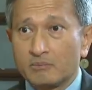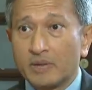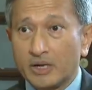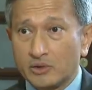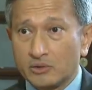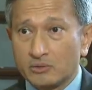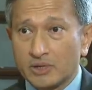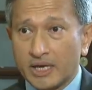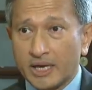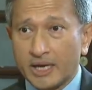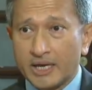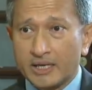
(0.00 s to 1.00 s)
but you
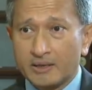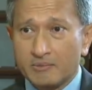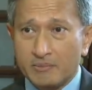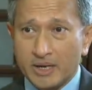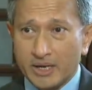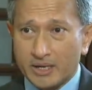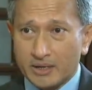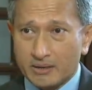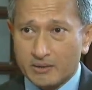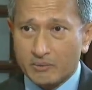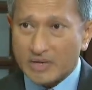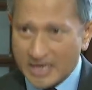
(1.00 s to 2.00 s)
can make,
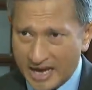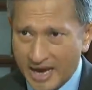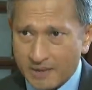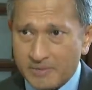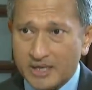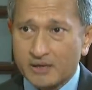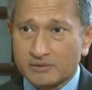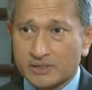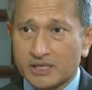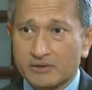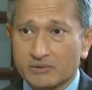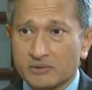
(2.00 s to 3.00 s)
we can make
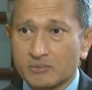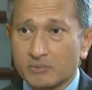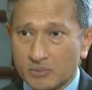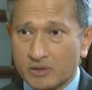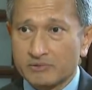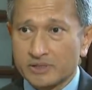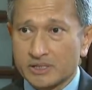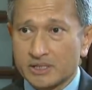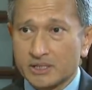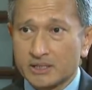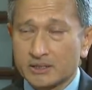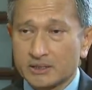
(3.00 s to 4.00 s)
ourselves more
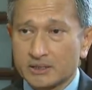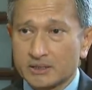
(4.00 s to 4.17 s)
resilient.